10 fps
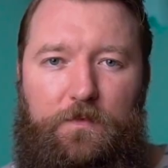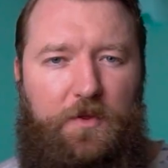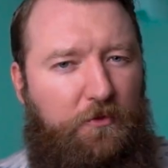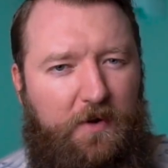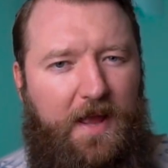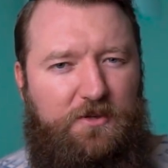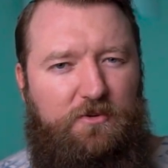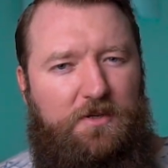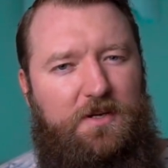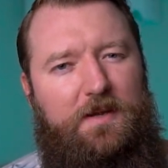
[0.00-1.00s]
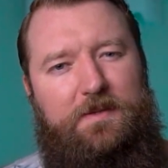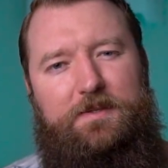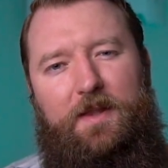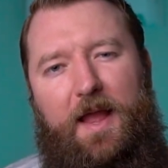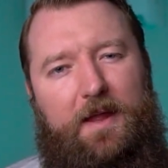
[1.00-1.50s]
The 3-act structure
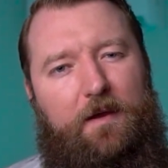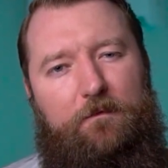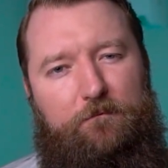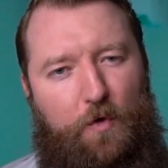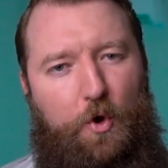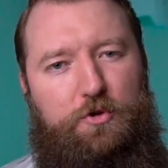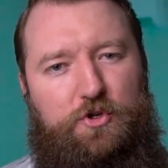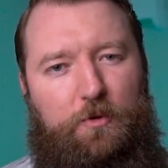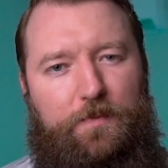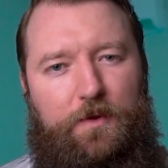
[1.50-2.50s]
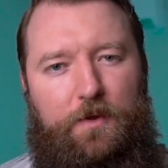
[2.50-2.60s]
is like Photoshop.